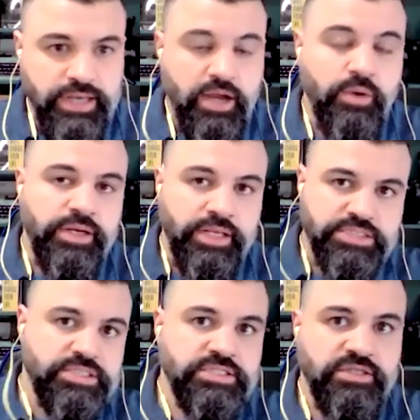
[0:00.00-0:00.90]
now and
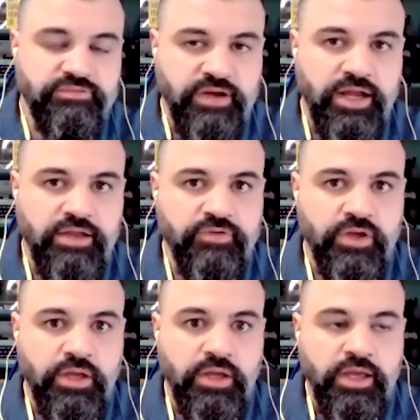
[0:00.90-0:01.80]
age 65,
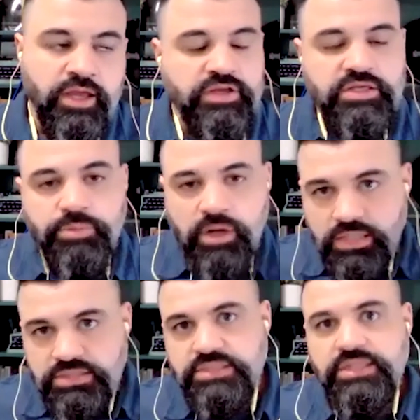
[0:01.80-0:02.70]
if he
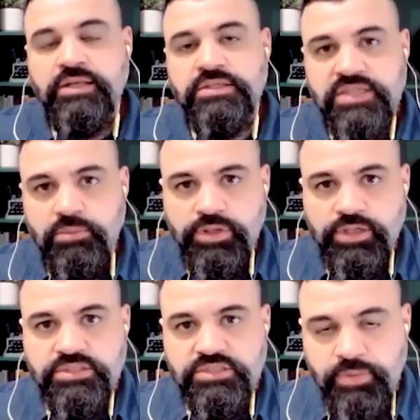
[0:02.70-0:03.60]
deposits that in someone
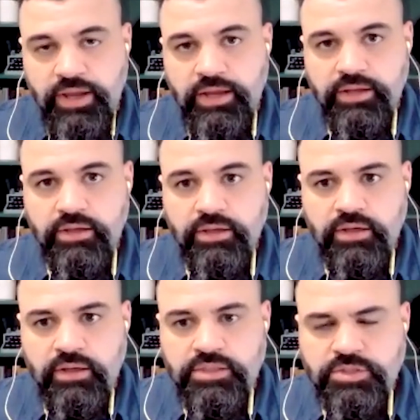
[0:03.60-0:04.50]
else's bank,
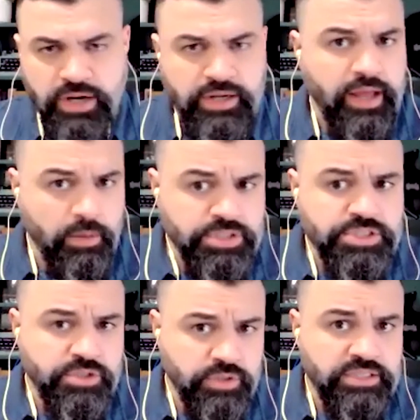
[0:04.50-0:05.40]
Taran, how much
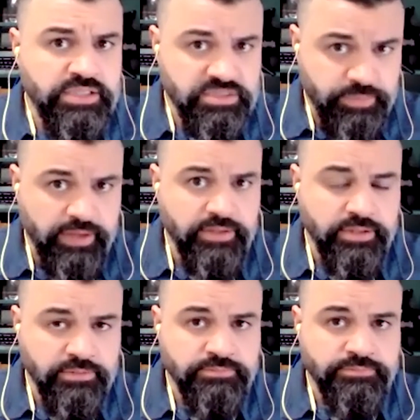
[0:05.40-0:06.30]
do you get to spend
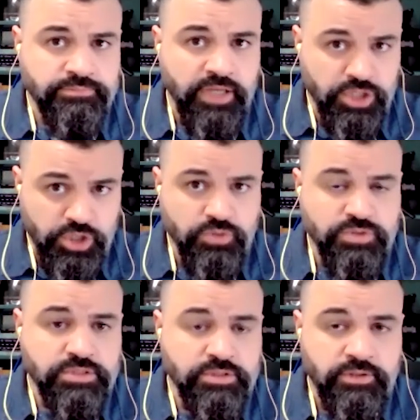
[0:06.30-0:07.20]
and
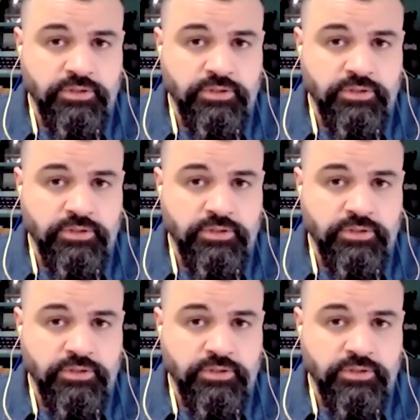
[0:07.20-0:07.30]
use?